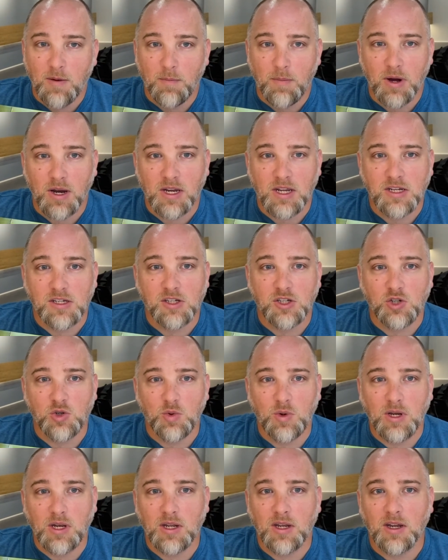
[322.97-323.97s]
but he's
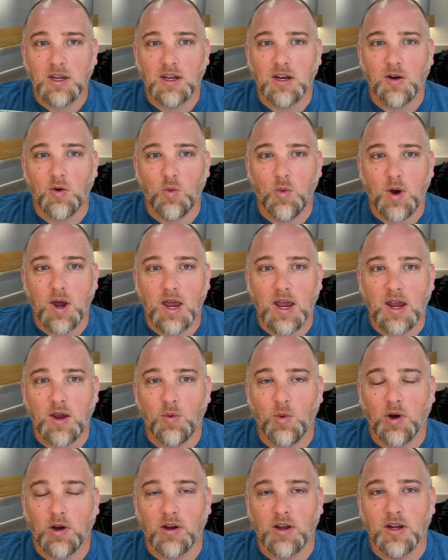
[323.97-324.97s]
doing it in a way
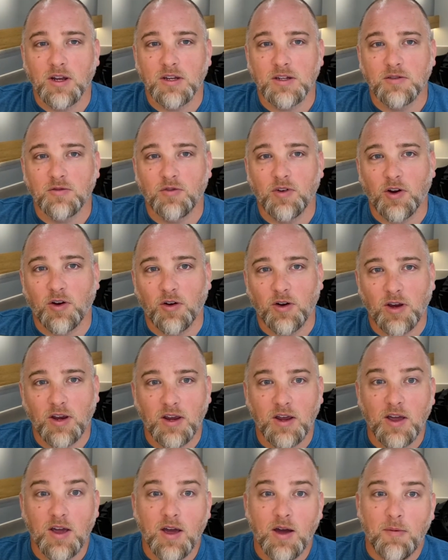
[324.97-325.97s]
where it is
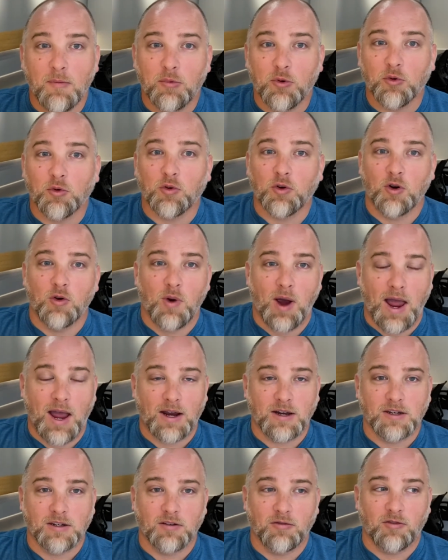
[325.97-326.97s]
very
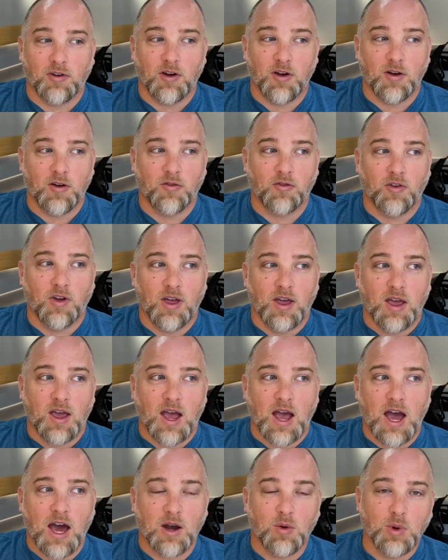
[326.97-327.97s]
proactive of
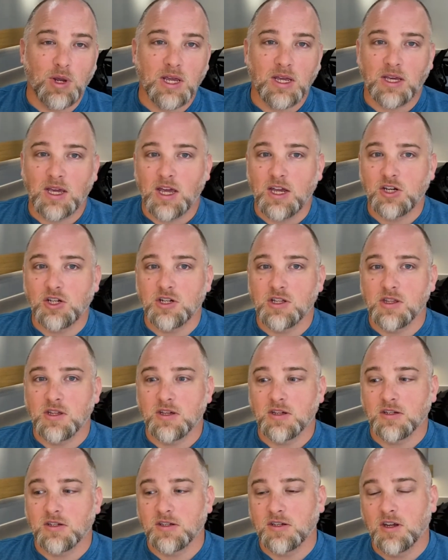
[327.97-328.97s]
how do we engage in
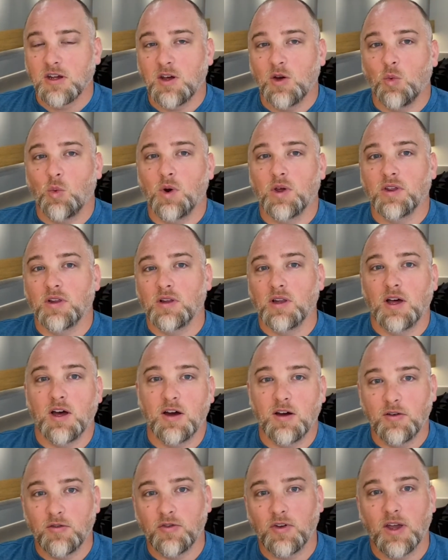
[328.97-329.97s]
this with
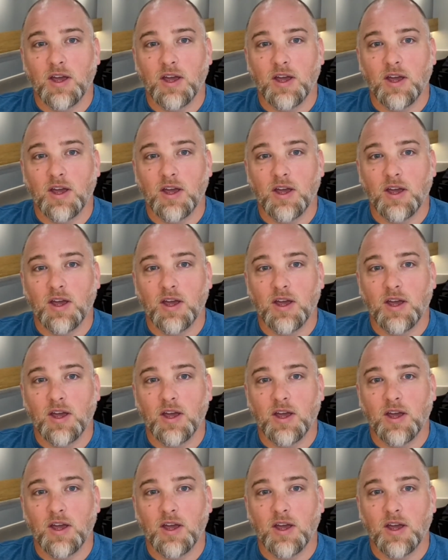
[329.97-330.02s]
love,